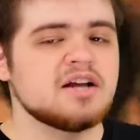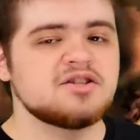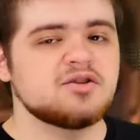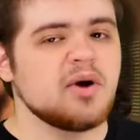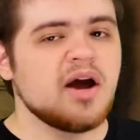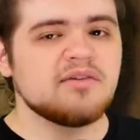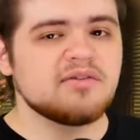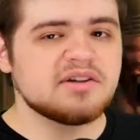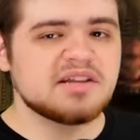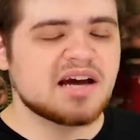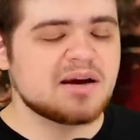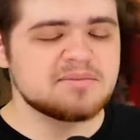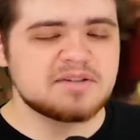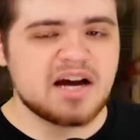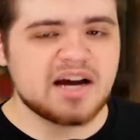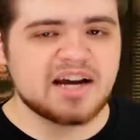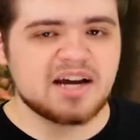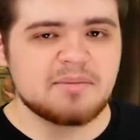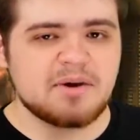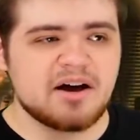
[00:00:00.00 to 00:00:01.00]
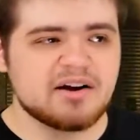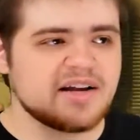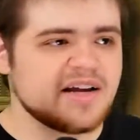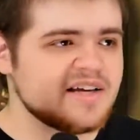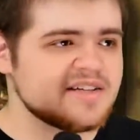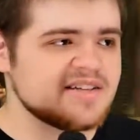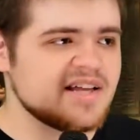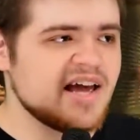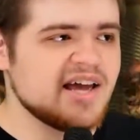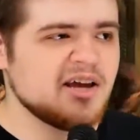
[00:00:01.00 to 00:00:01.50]
right, so everything I'm talking about
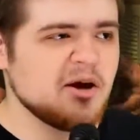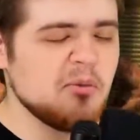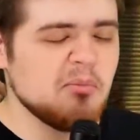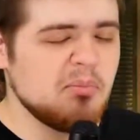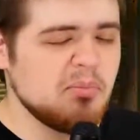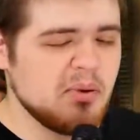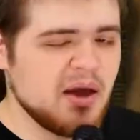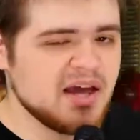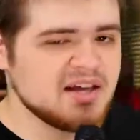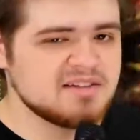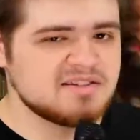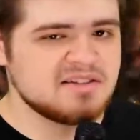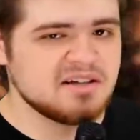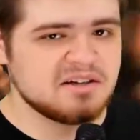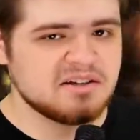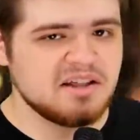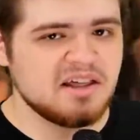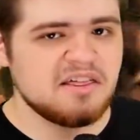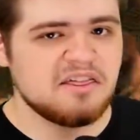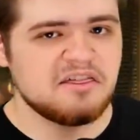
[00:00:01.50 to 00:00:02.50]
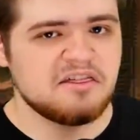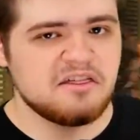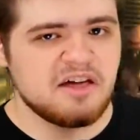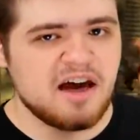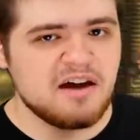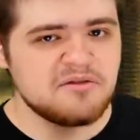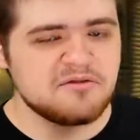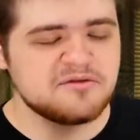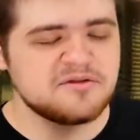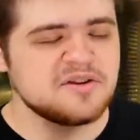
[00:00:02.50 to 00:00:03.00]
is like basically
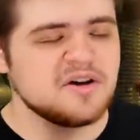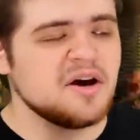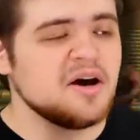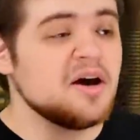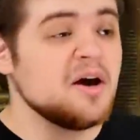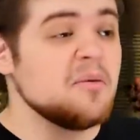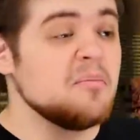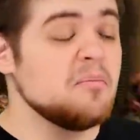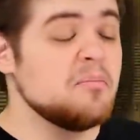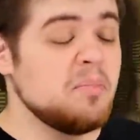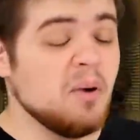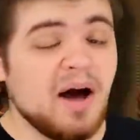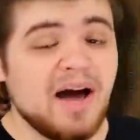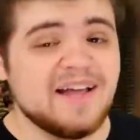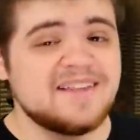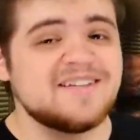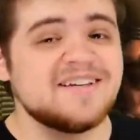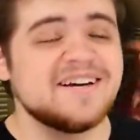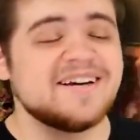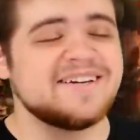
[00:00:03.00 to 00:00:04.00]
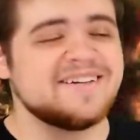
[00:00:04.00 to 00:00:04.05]
theft, but